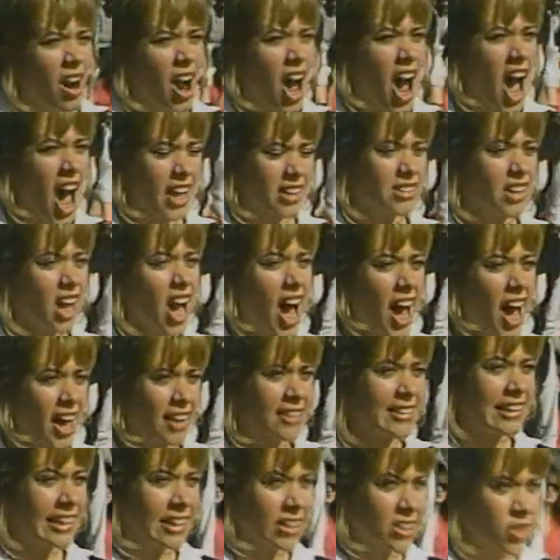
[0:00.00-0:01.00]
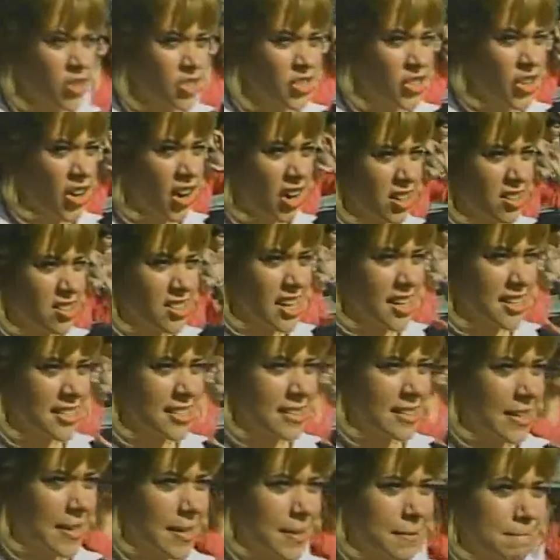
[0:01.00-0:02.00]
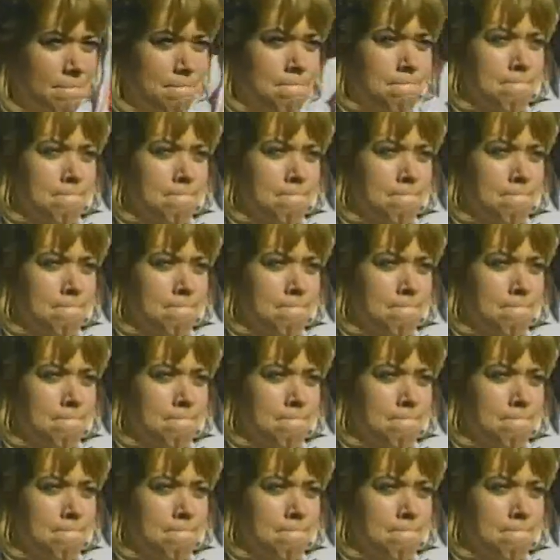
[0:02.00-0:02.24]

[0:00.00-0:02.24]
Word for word: hot, hot hitters are, as I see it.